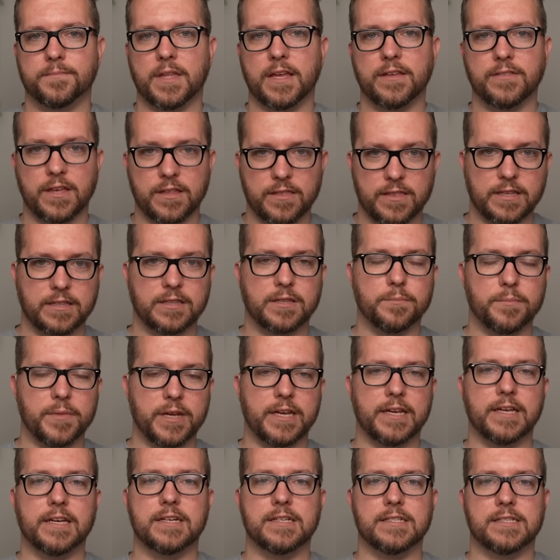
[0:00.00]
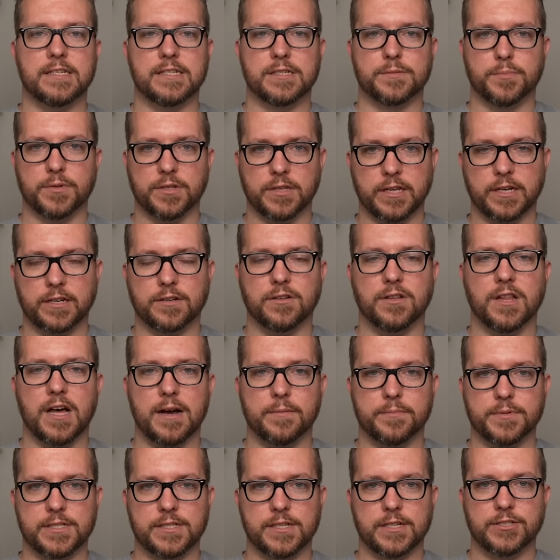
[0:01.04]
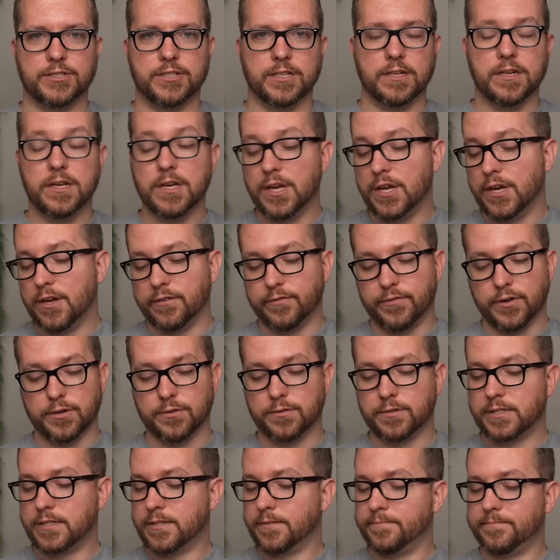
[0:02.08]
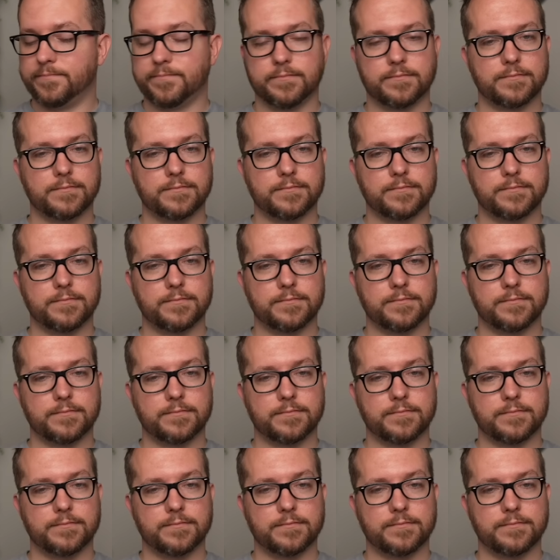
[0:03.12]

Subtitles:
and they think the media is his political opposition. Folks,